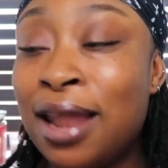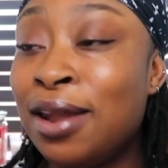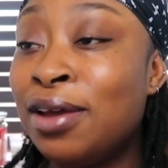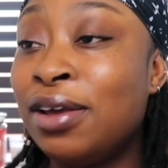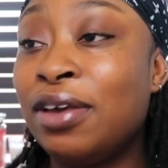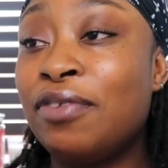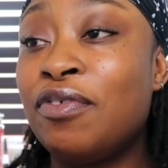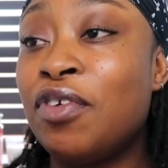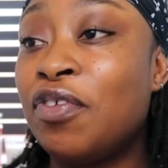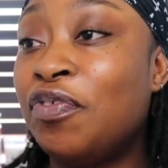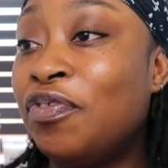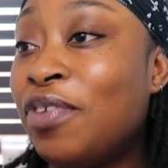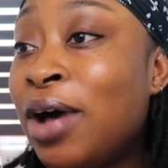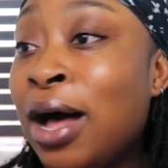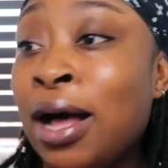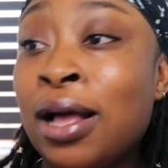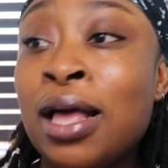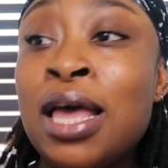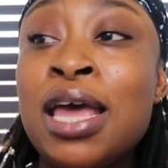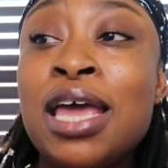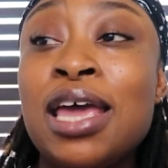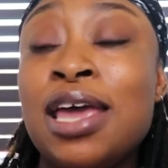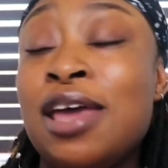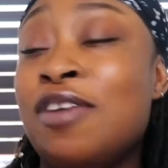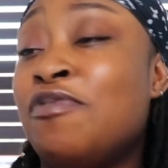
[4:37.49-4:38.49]
I don't give a
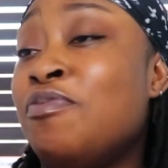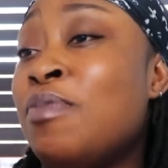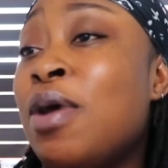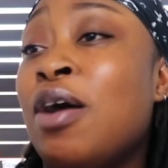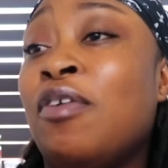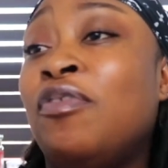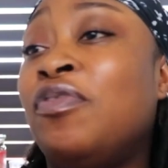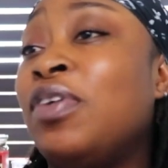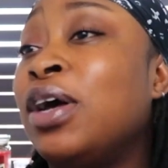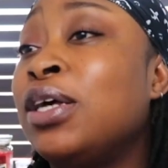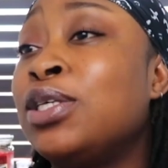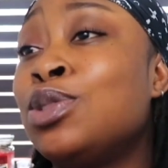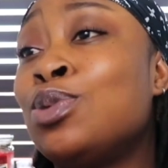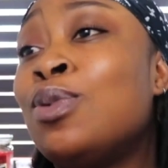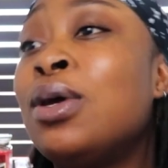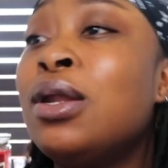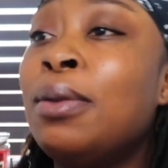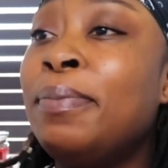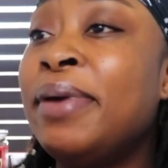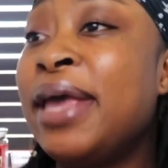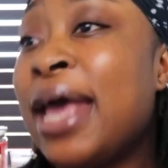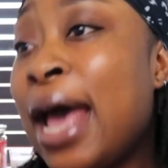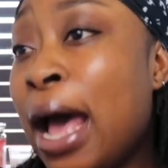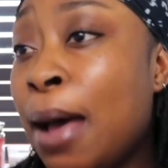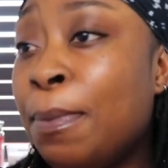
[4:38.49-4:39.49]
fuck if motherfuckers
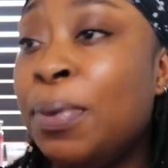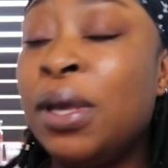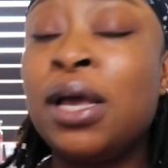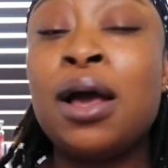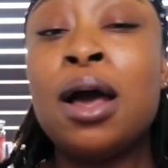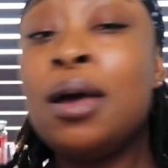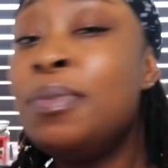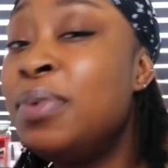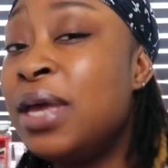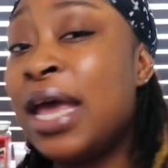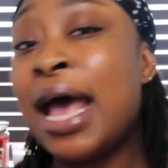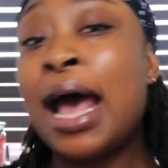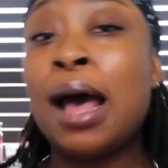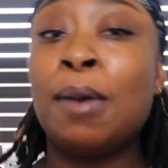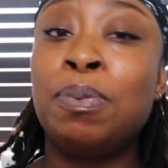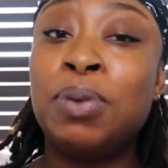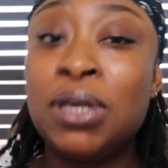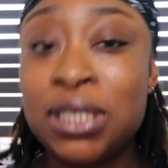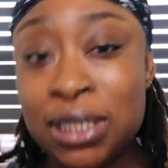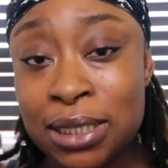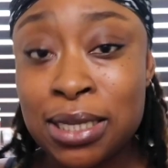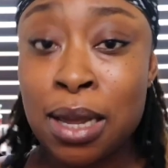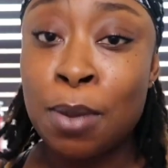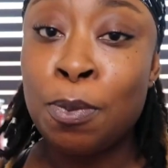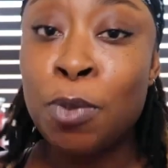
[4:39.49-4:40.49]
wanna be happy. Go be
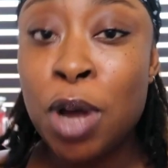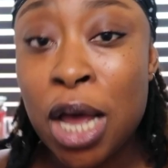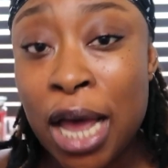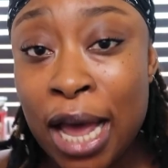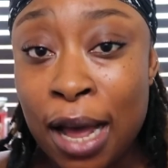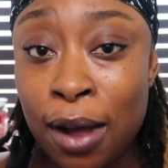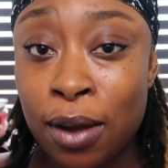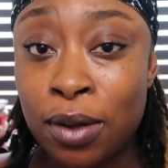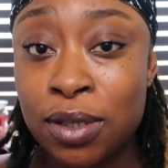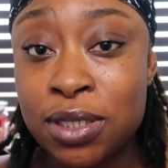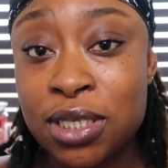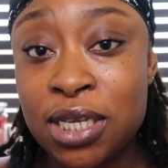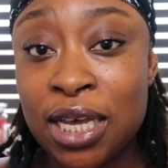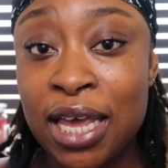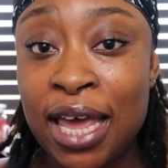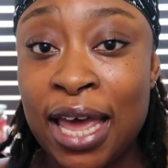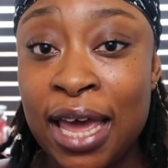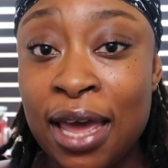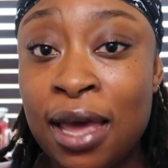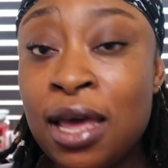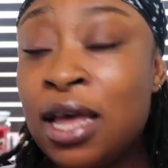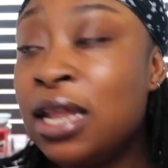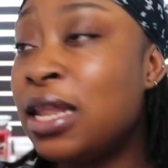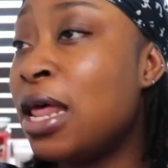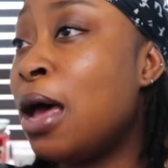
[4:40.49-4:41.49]
happy somewhere else,
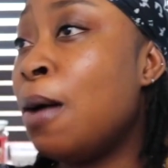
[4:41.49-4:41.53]
okay?